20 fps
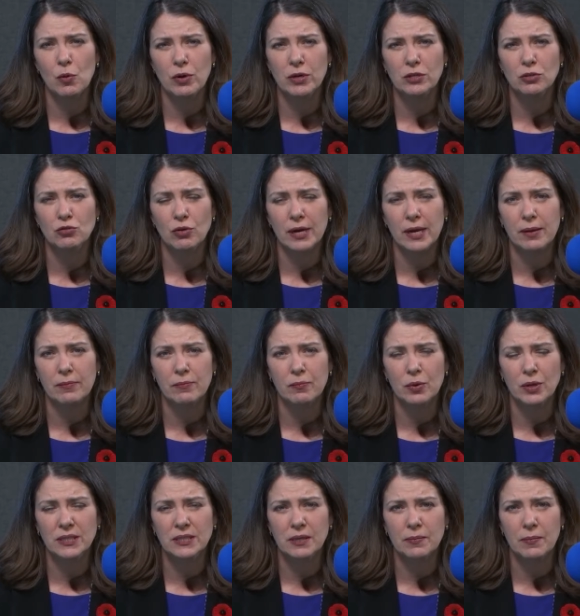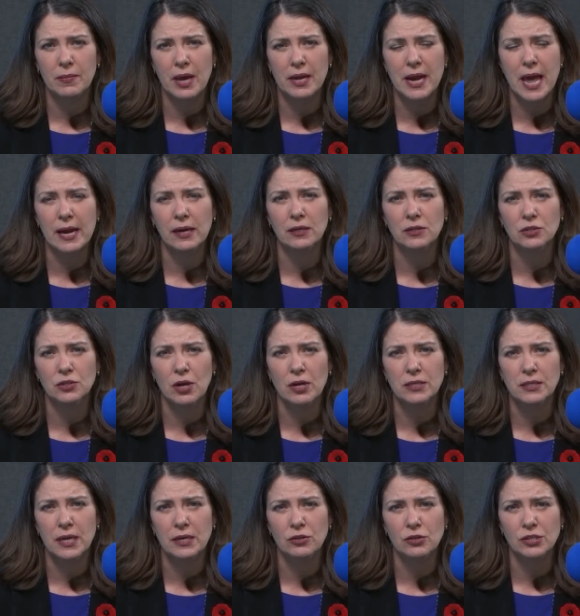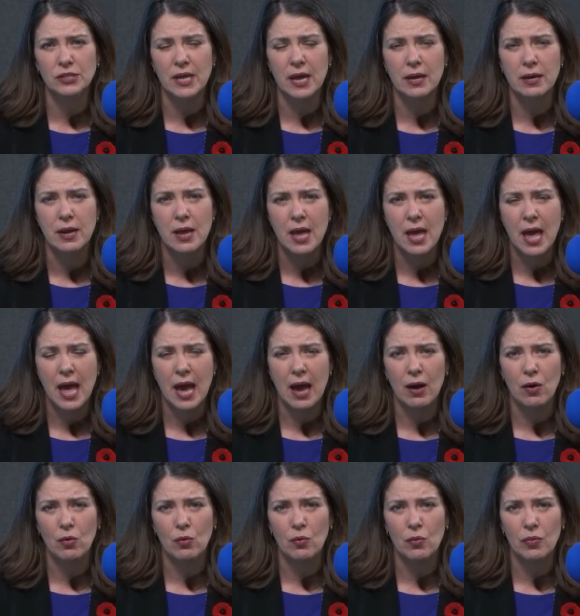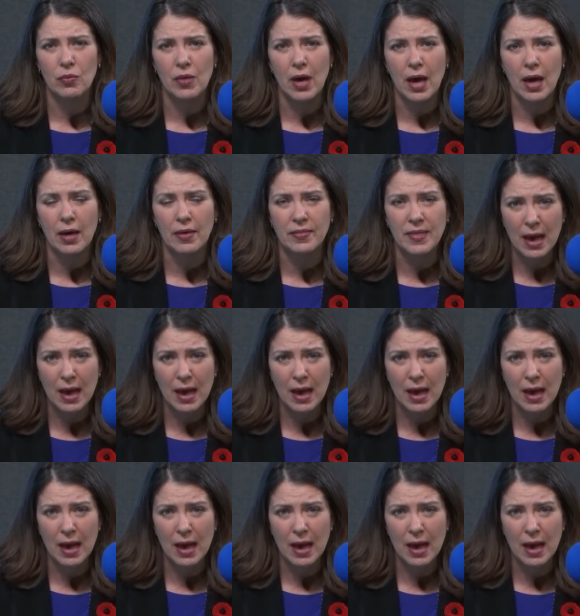going to try to bring some an analyst on to understand how uh,